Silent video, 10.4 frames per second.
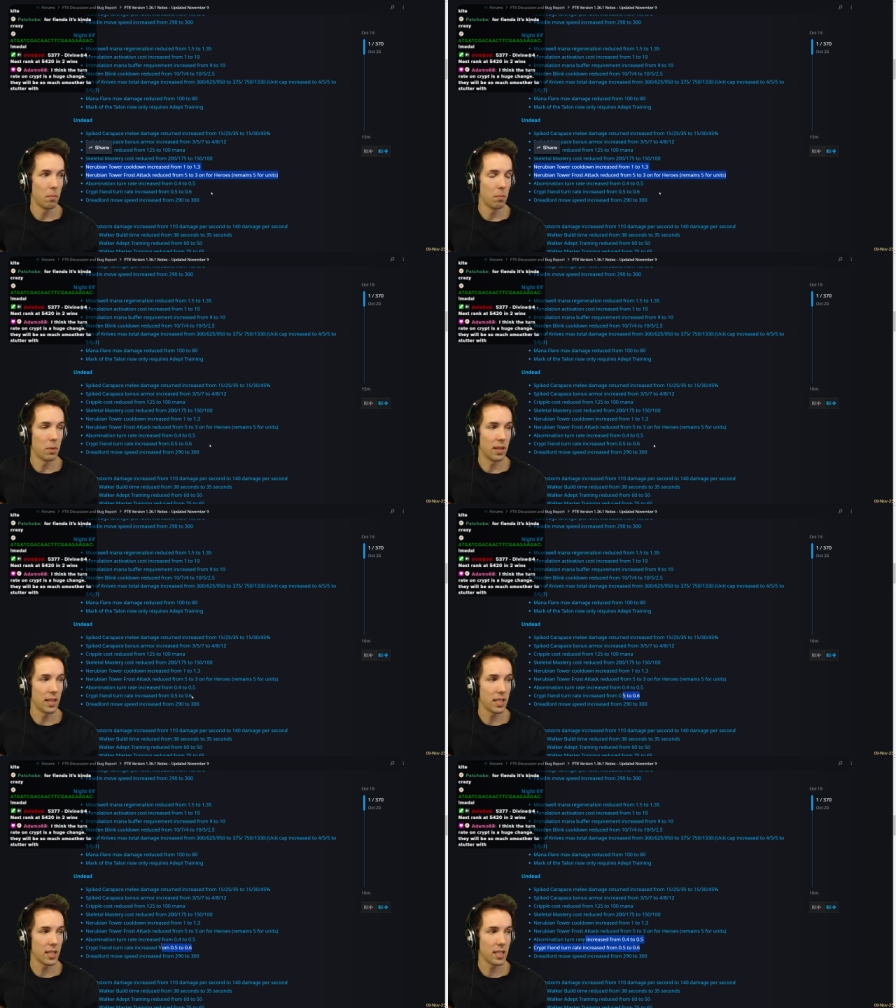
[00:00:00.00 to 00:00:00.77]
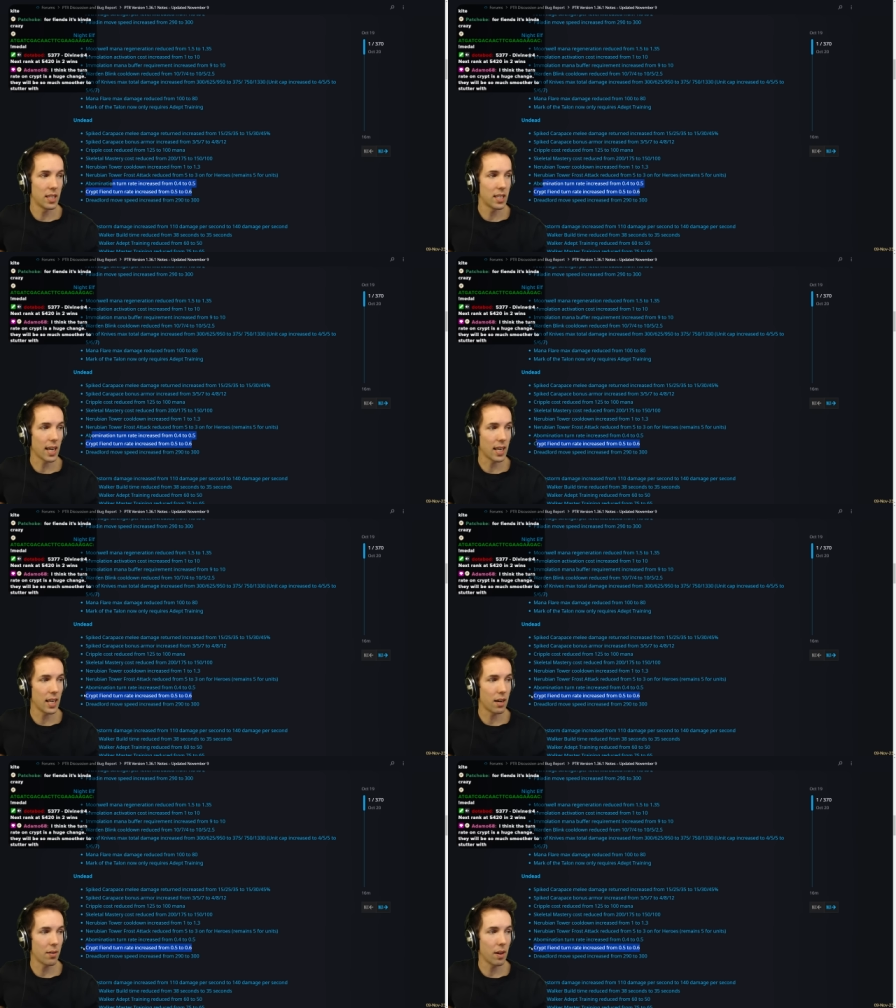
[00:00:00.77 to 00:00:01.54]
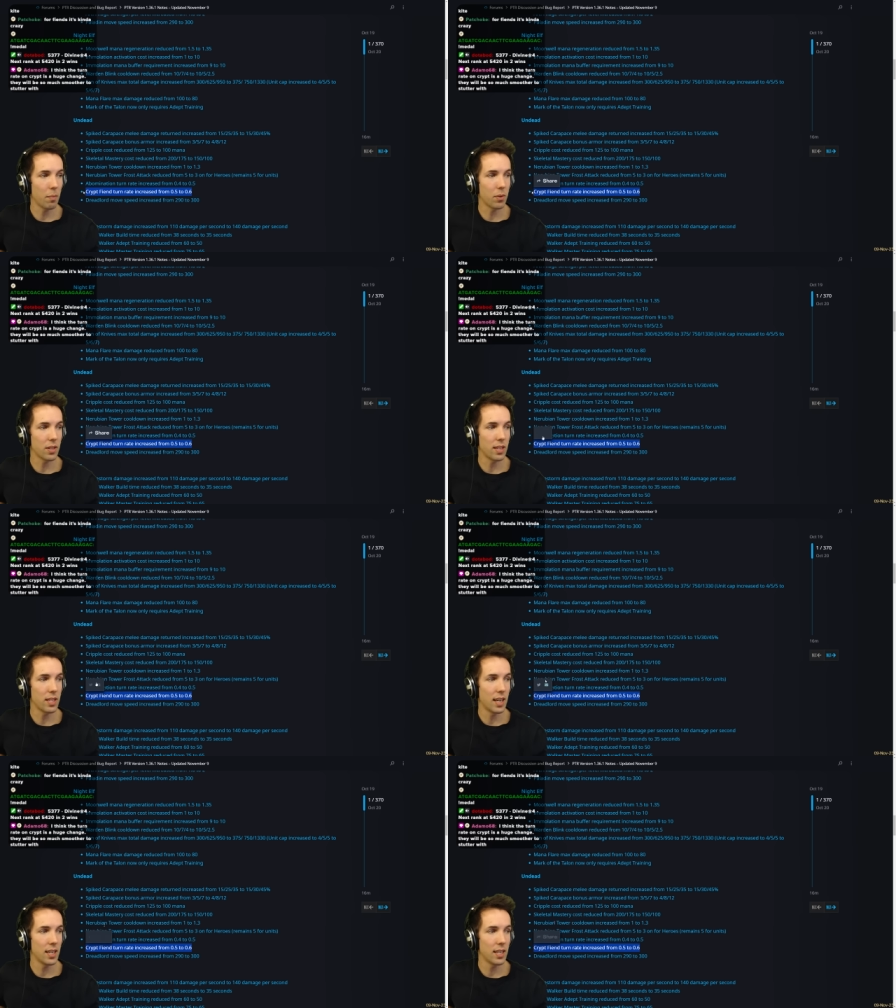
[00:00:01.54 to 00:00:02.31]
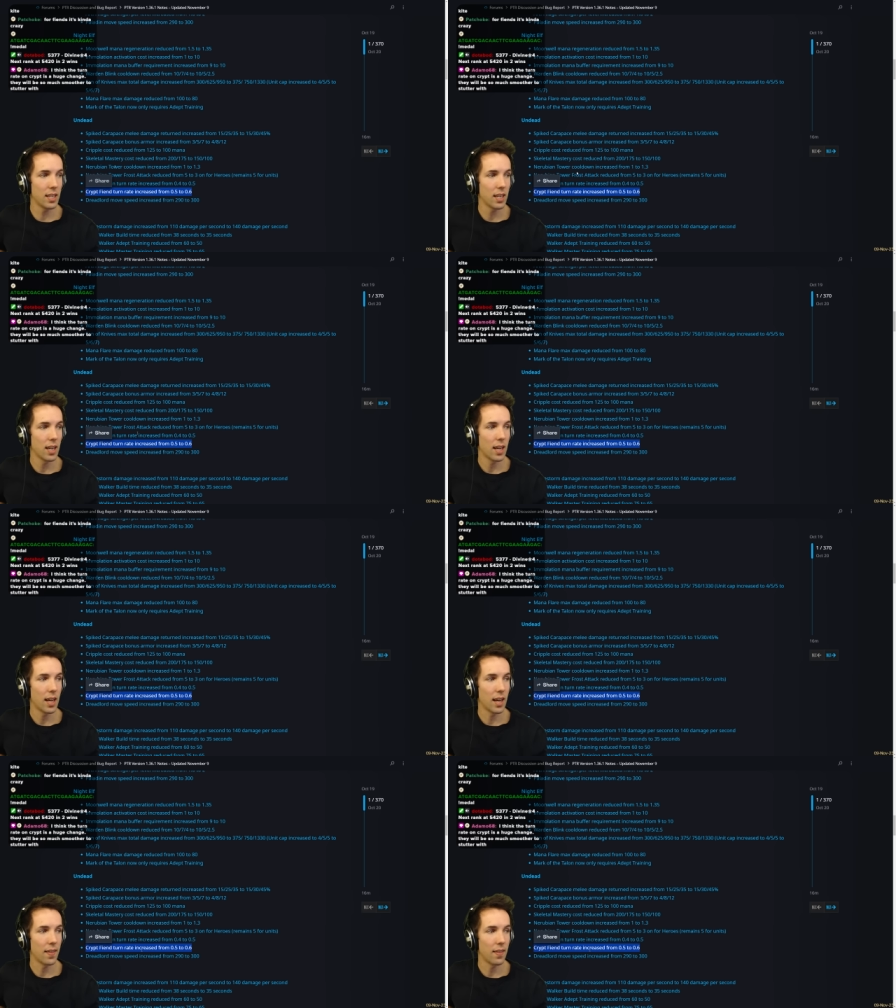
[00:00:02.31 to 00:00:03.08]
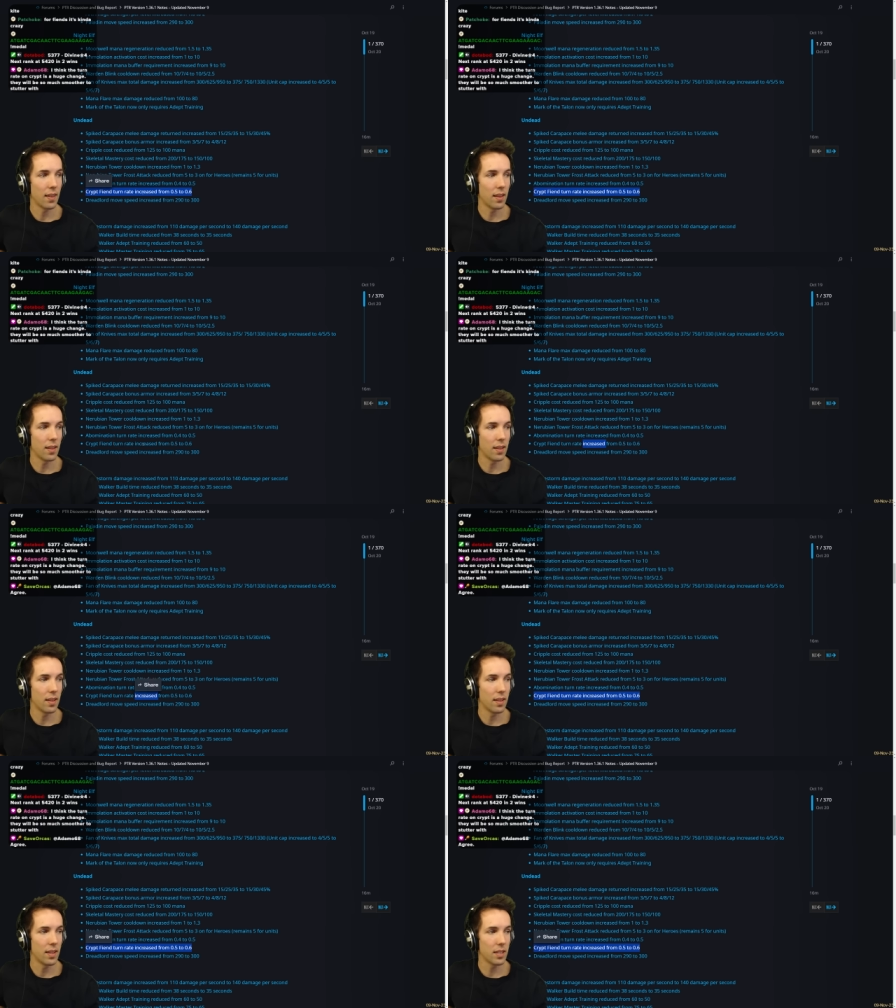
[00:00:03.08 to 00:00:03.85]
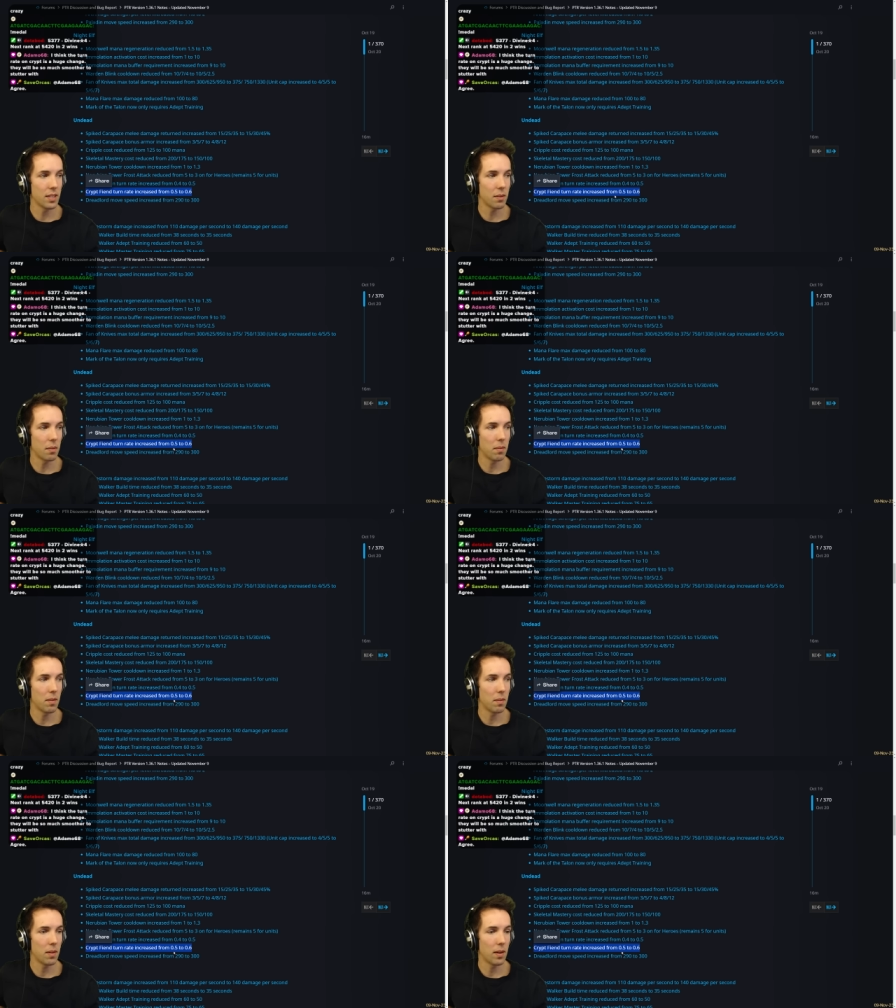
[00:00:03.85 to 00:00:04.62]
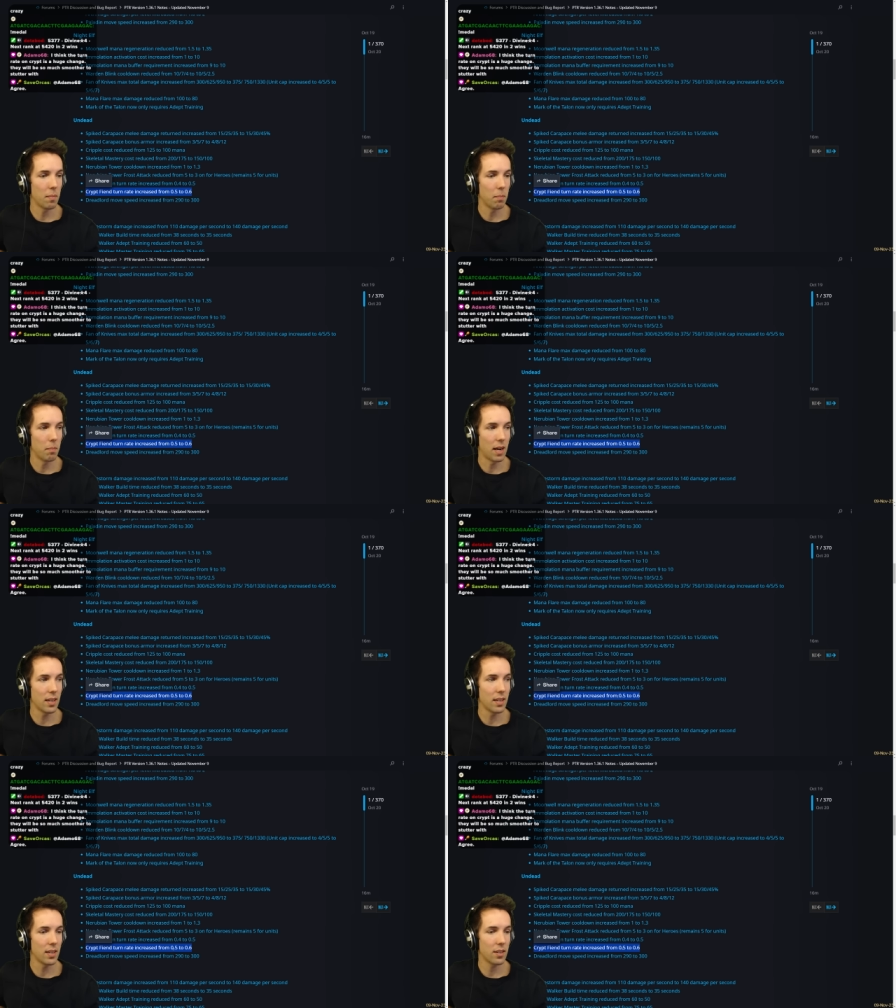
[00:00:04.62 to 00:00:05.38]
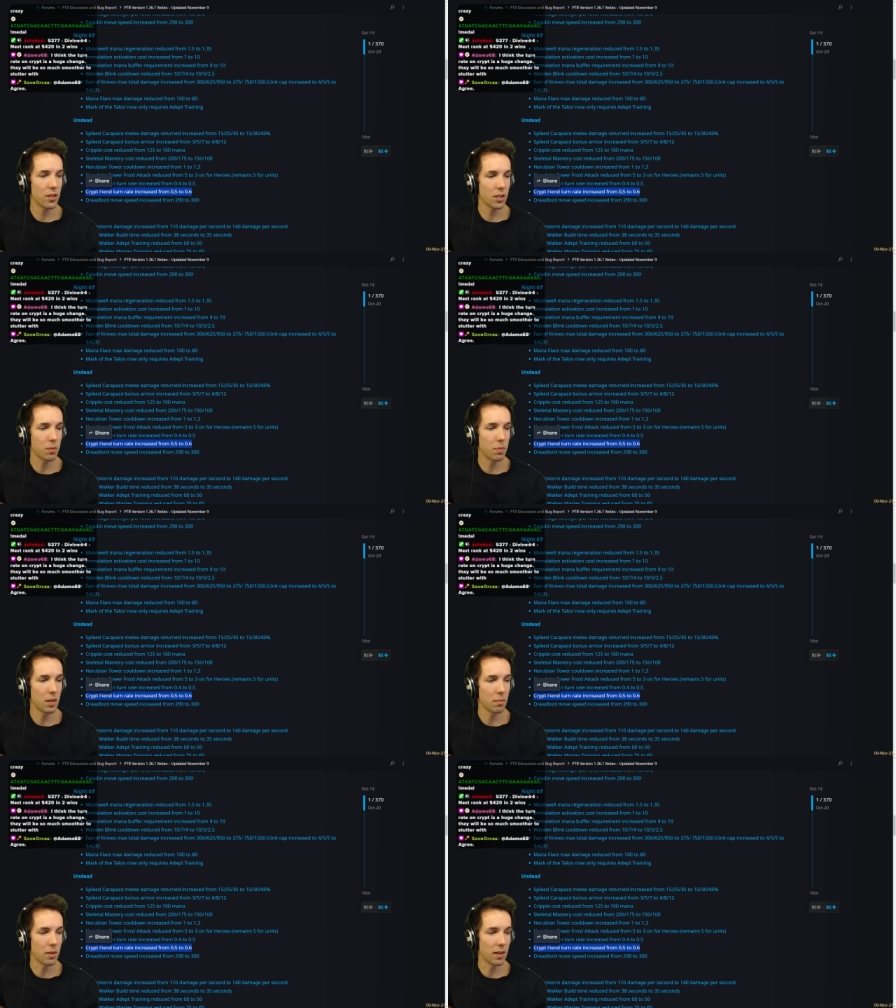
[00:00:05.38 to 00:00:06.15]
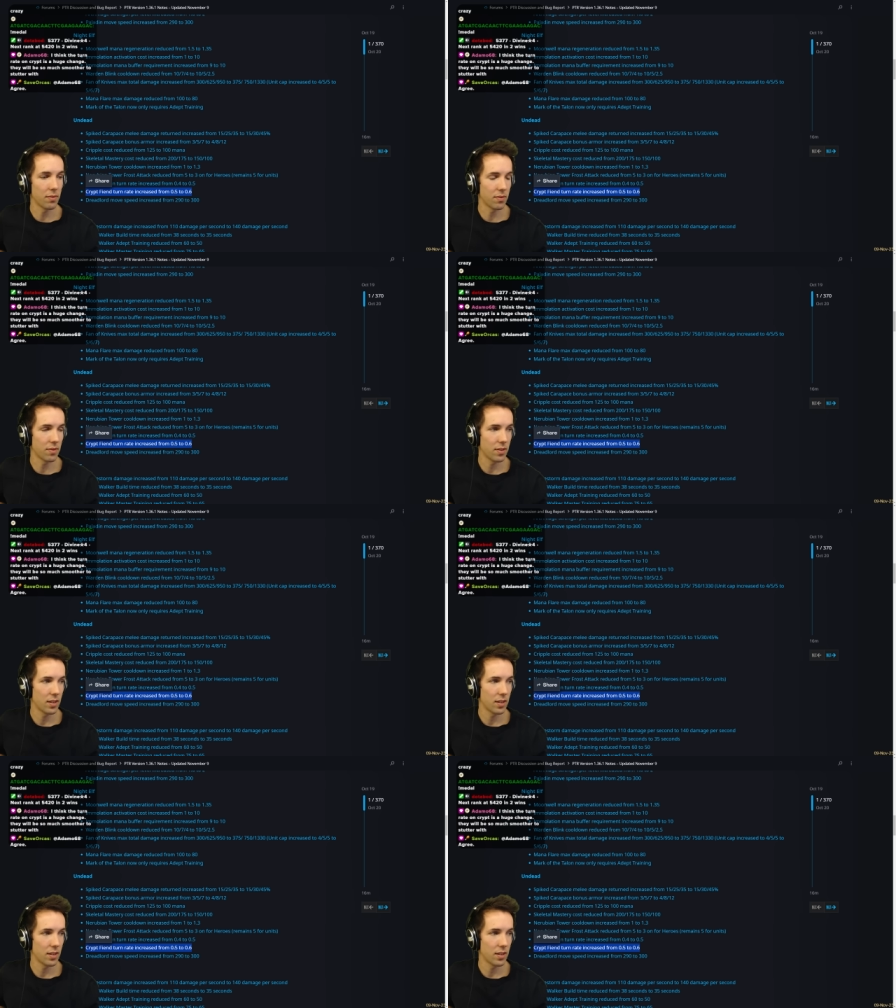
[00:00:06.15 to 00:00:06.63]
But this is the secondary important change, and this might just be a buff.